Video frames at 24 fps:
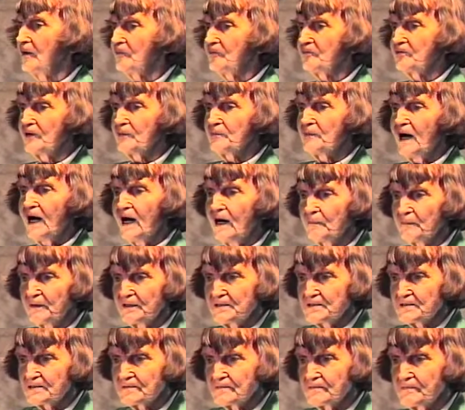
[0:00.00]
from
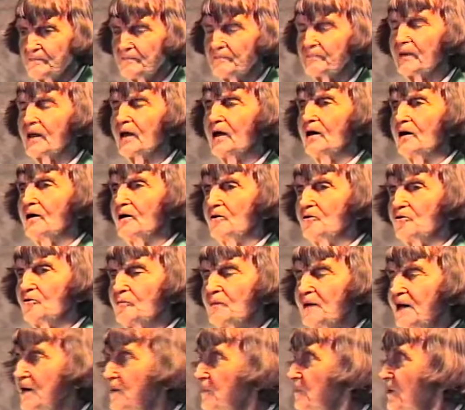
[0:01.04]
almonds, you
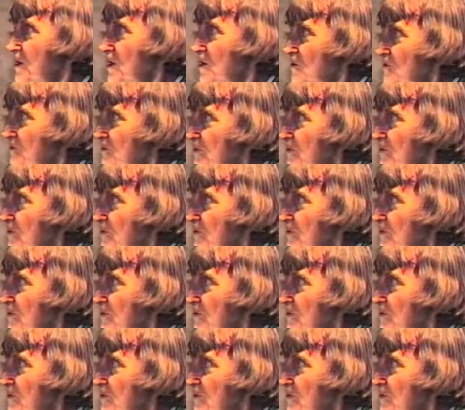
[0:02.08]
make milk